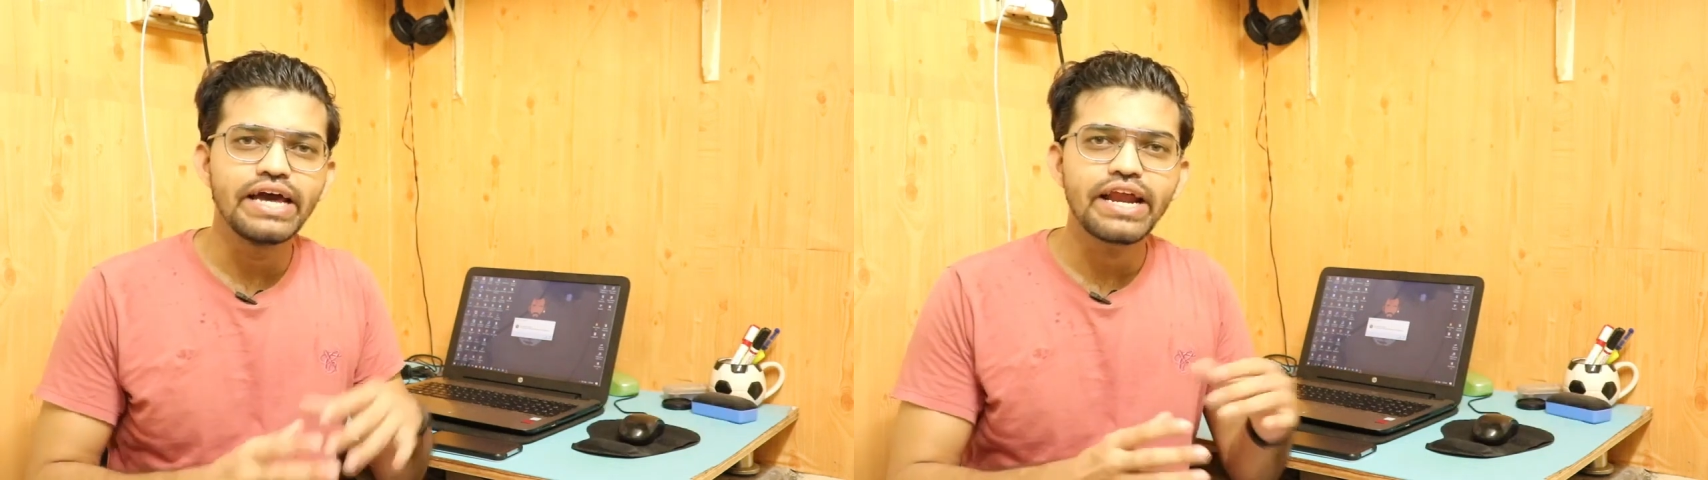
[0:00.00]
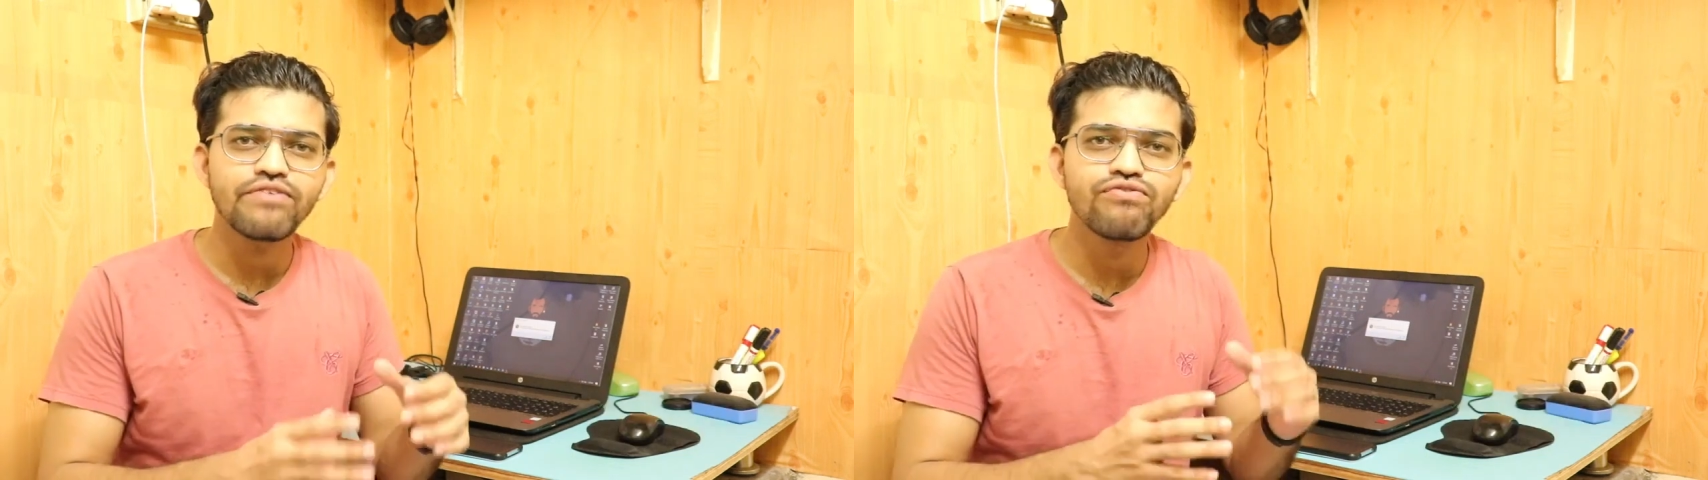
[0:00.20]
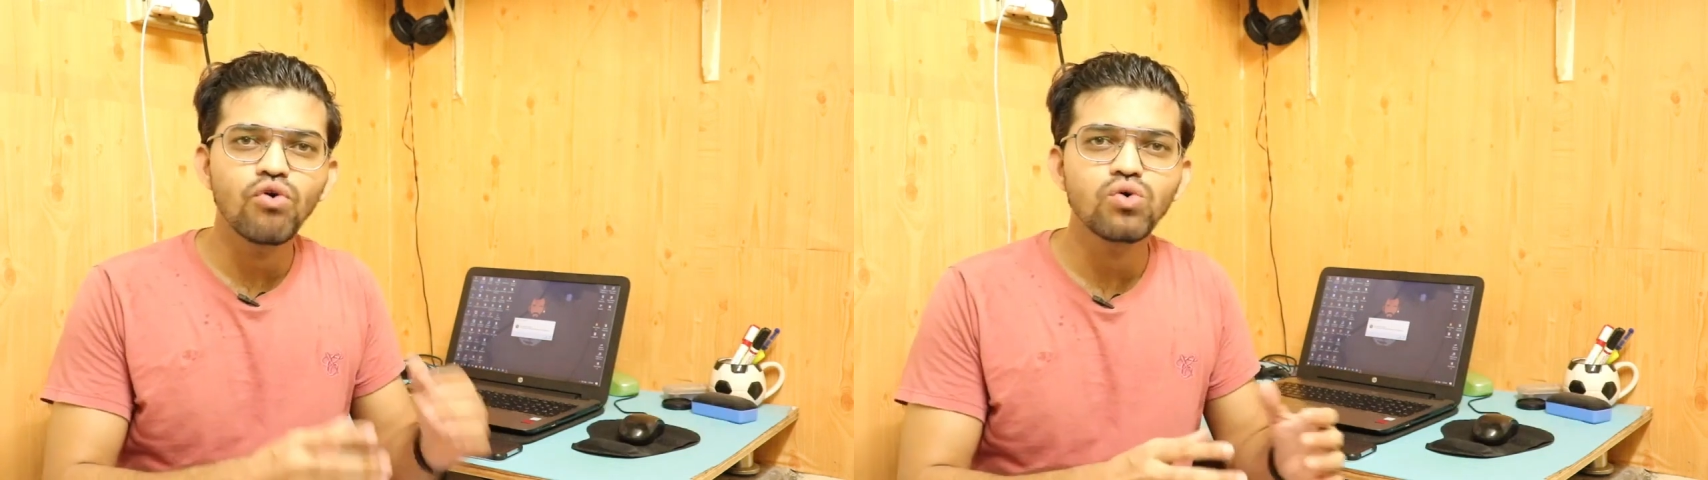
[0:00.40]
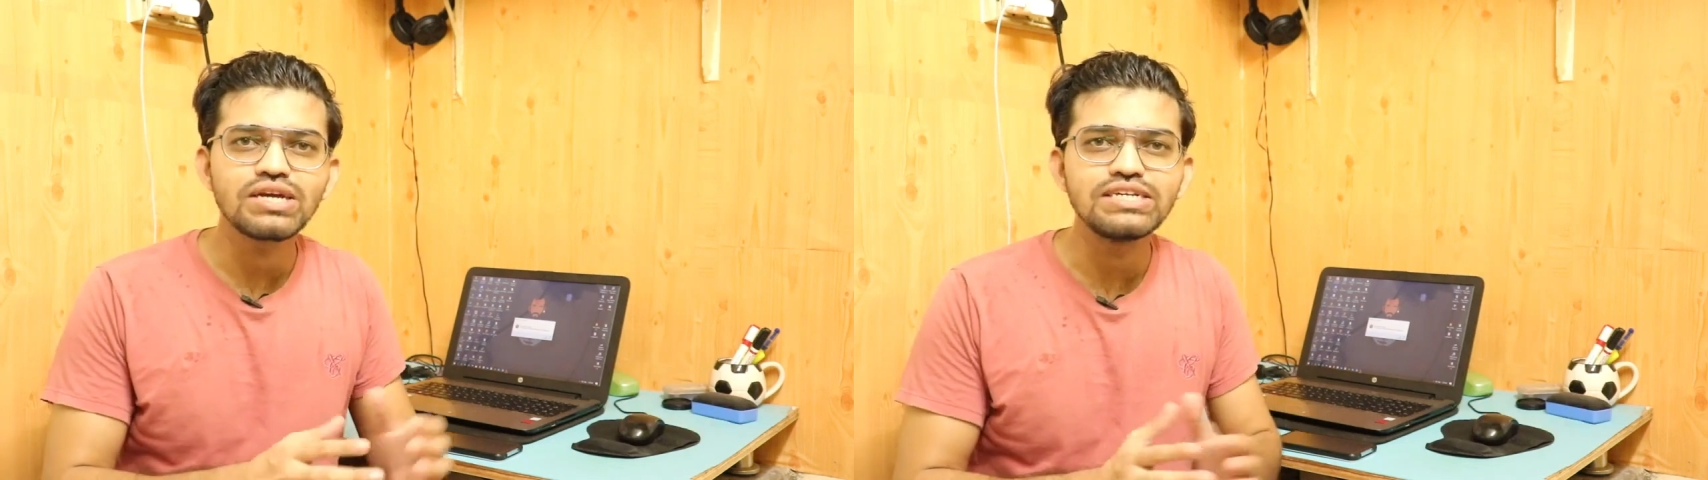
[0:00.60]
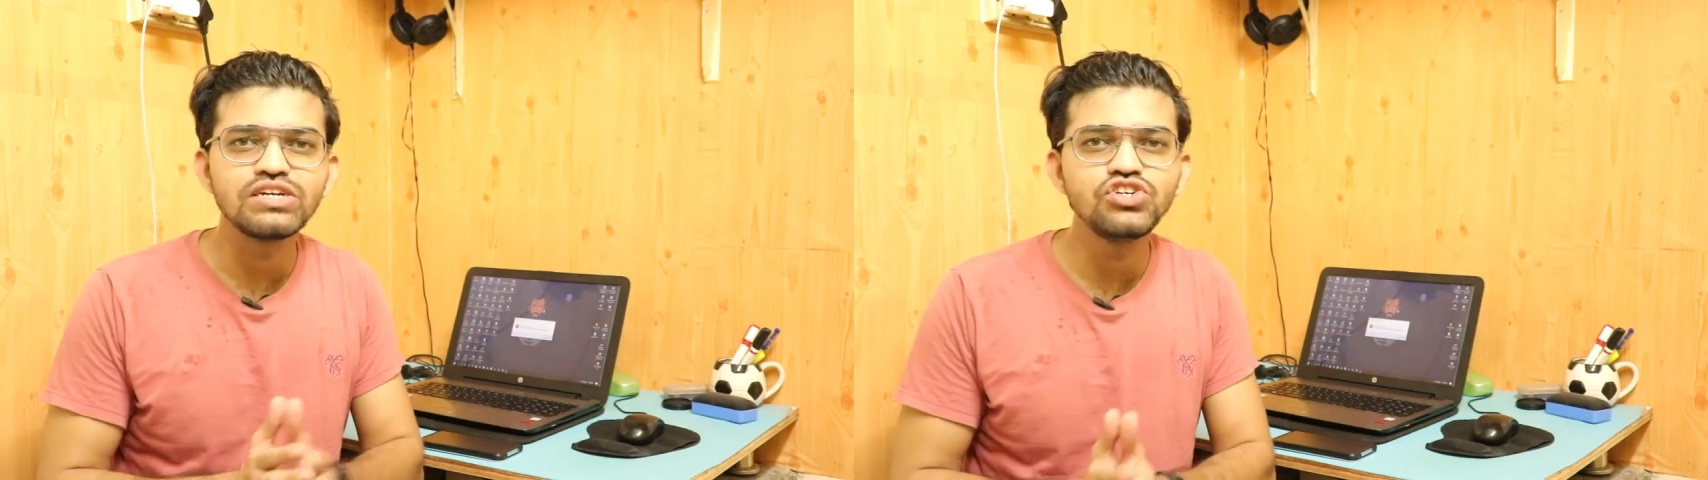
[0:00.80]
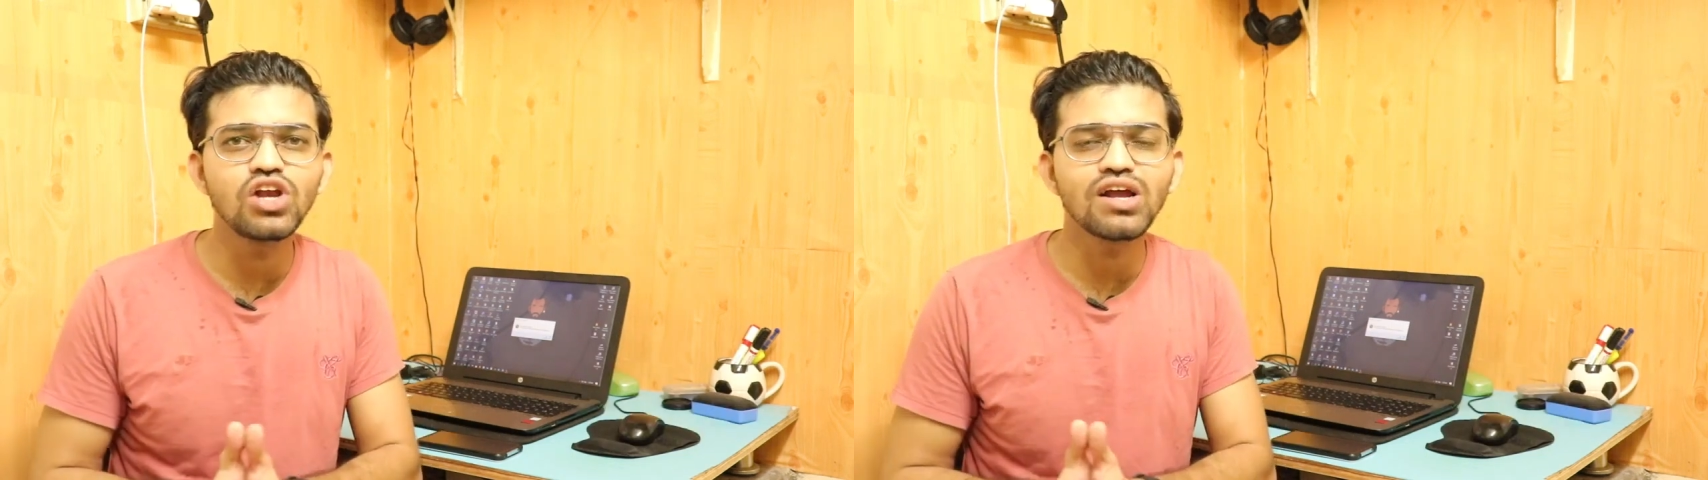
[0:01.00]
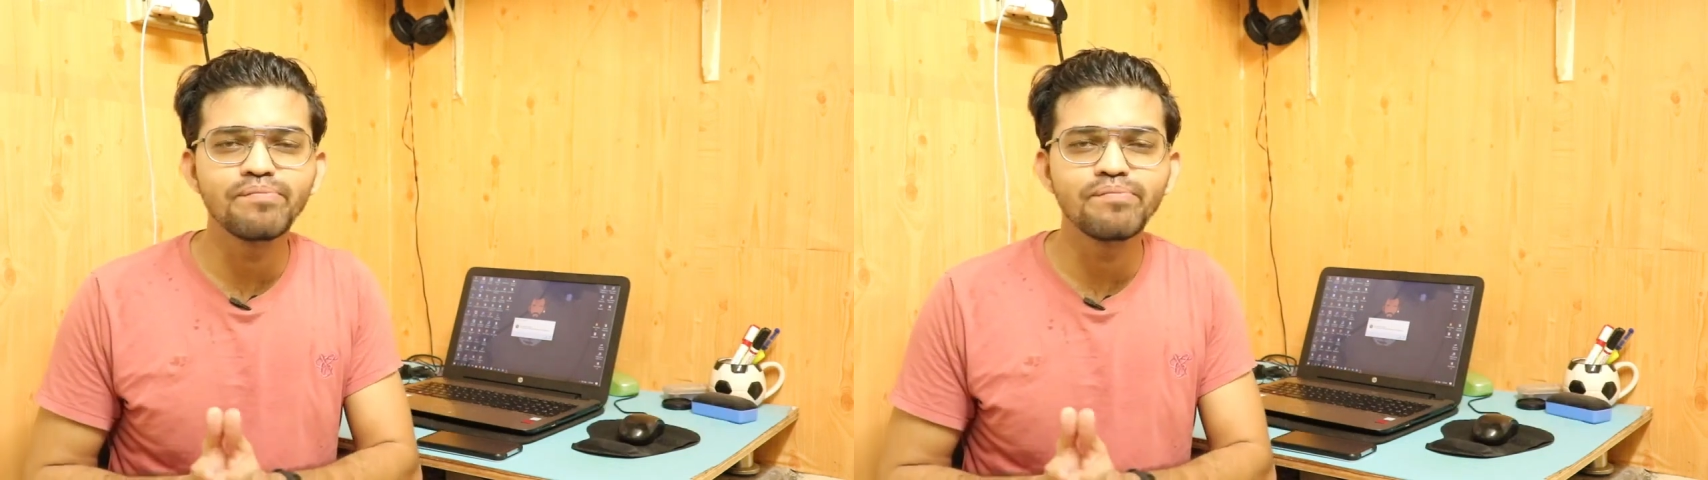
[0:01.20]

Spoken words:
there are four essential